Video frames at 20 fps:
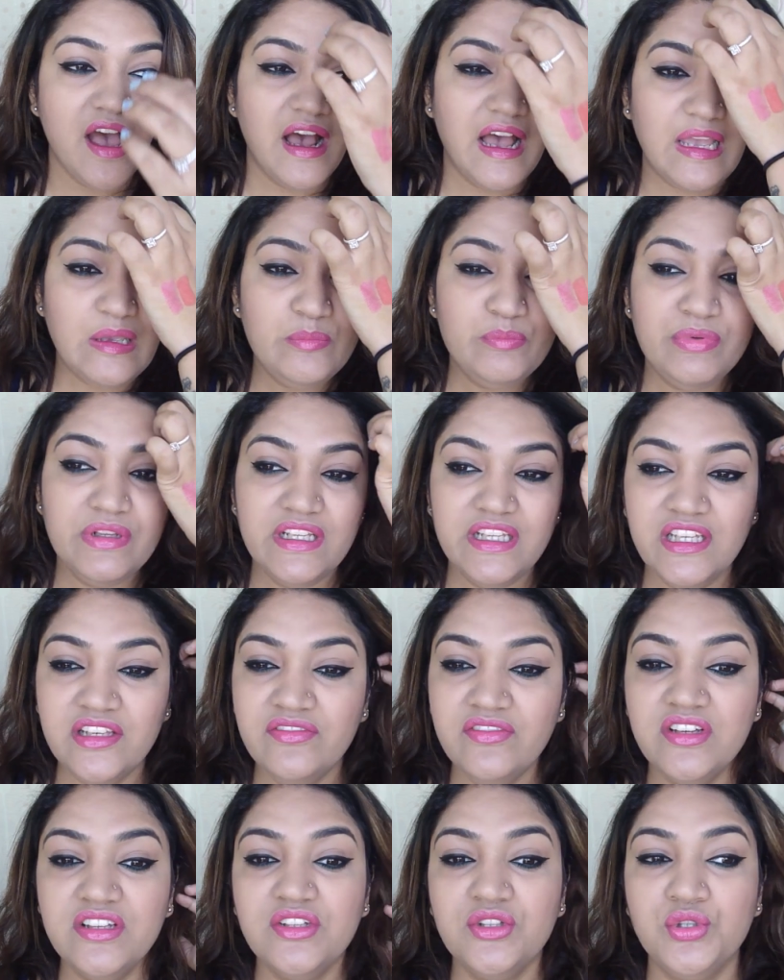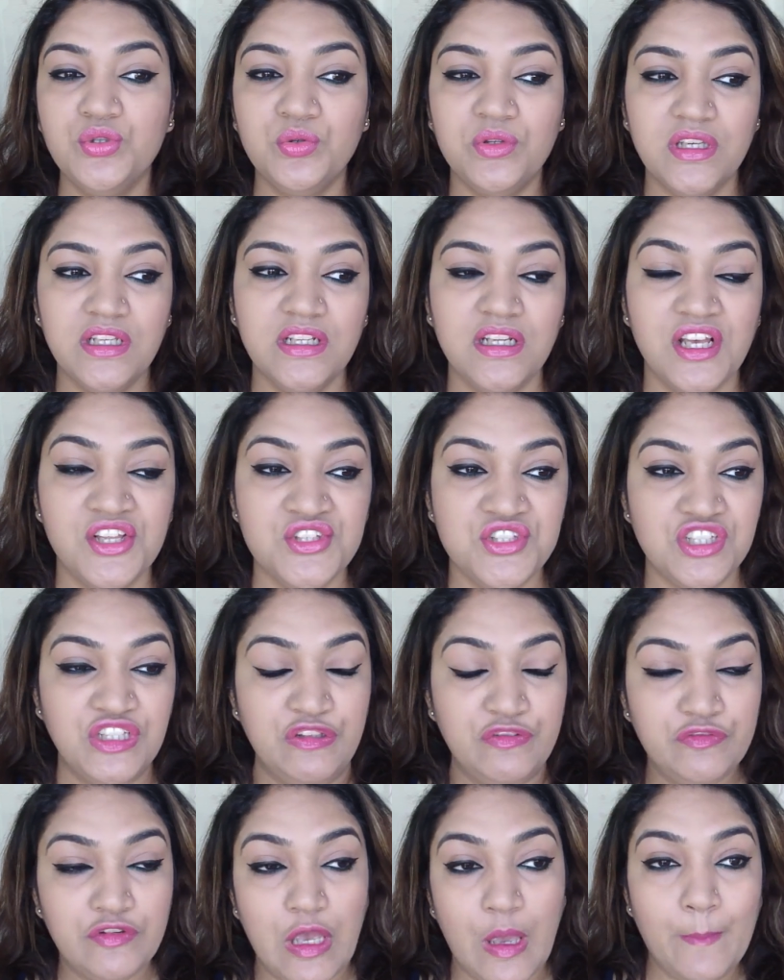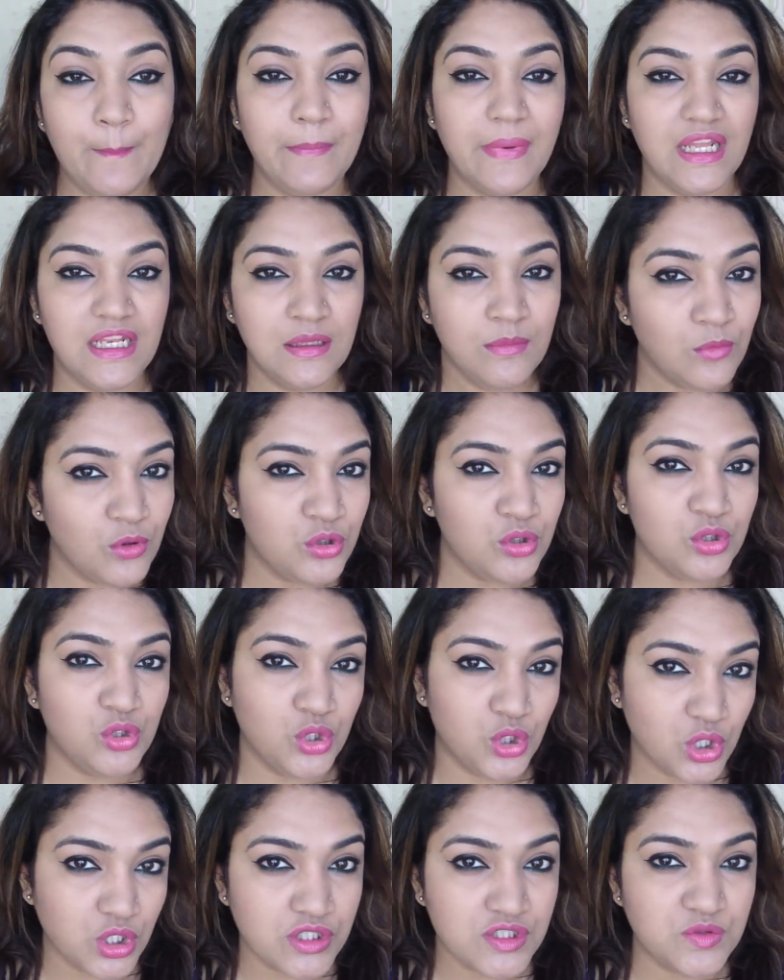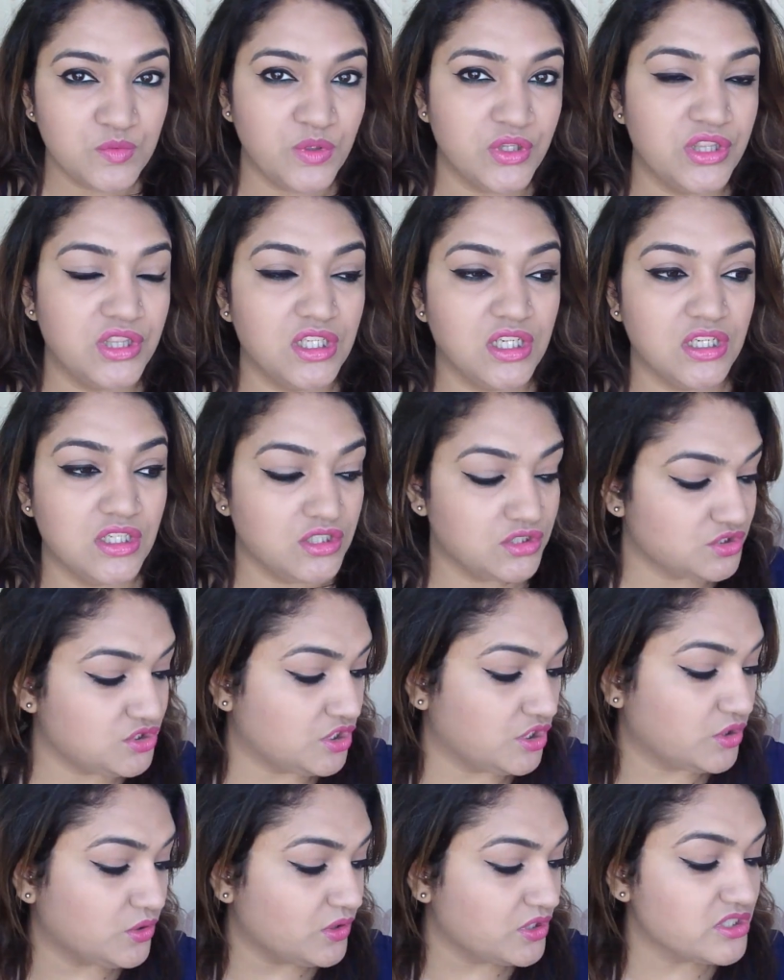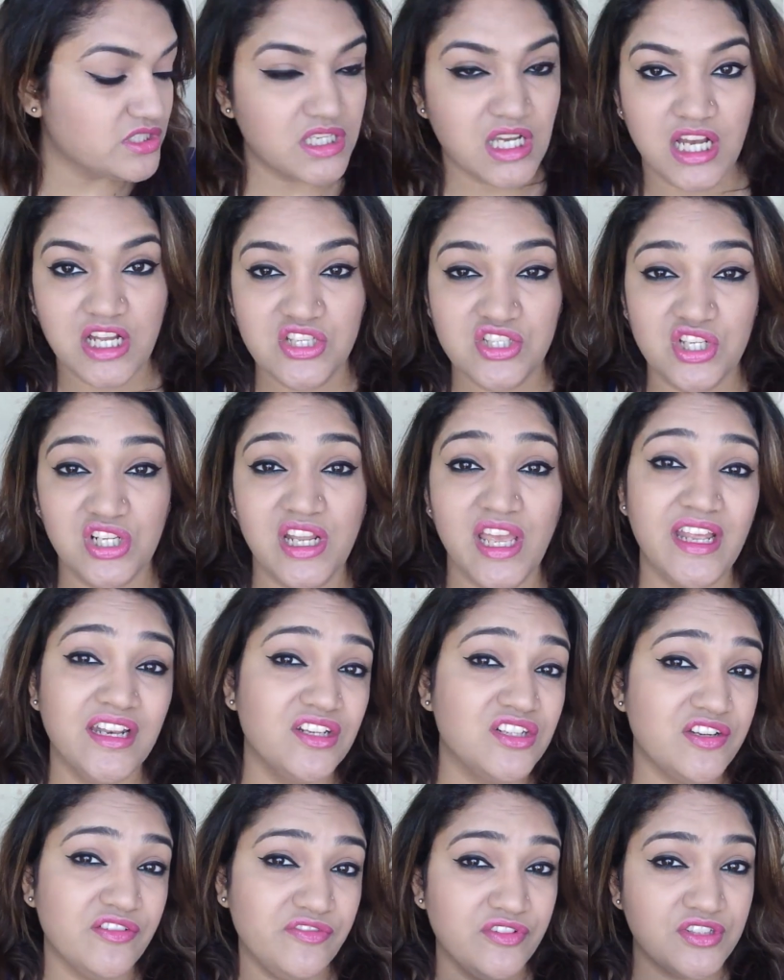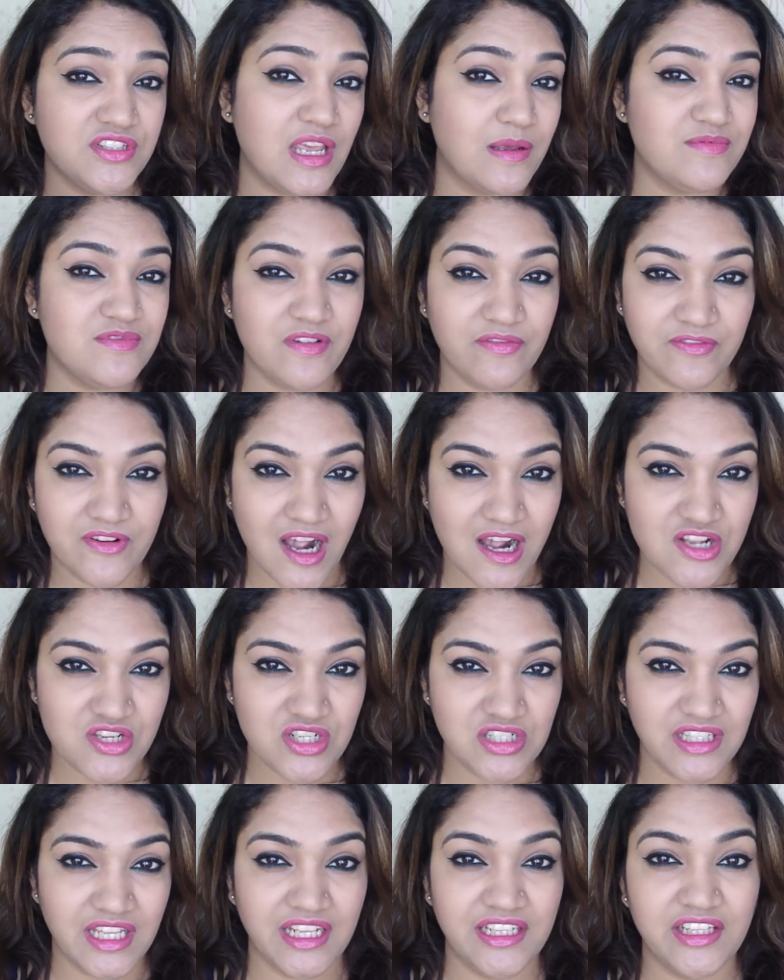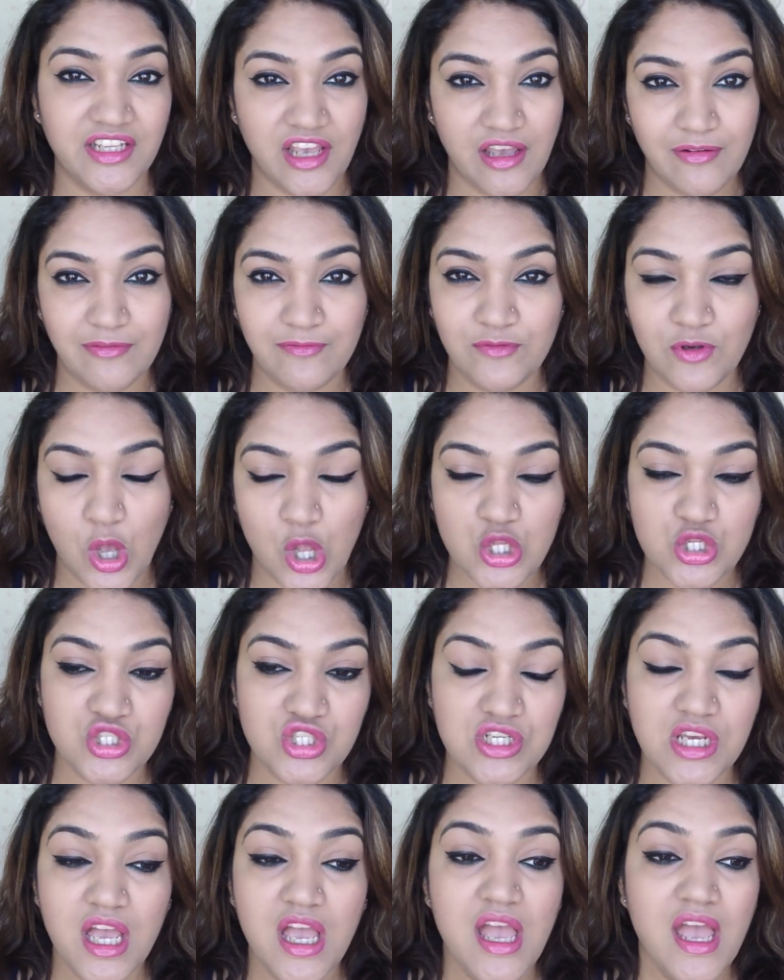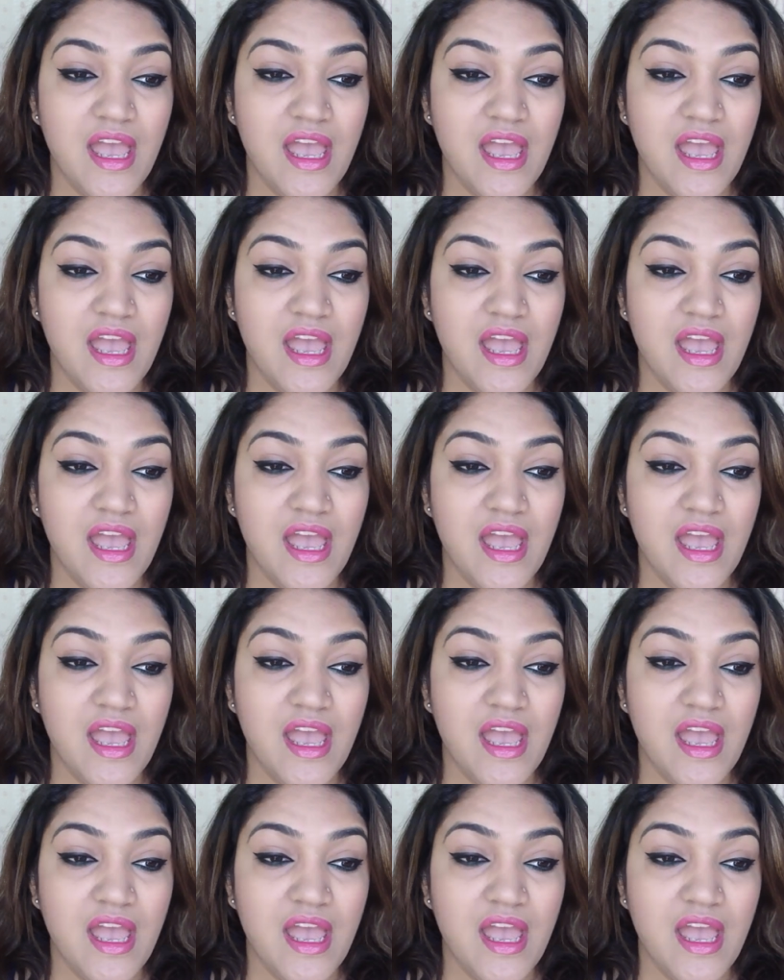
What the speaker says: I believe you can achieve many more looks with the turquoise kajal and different types of kajal that they have launched.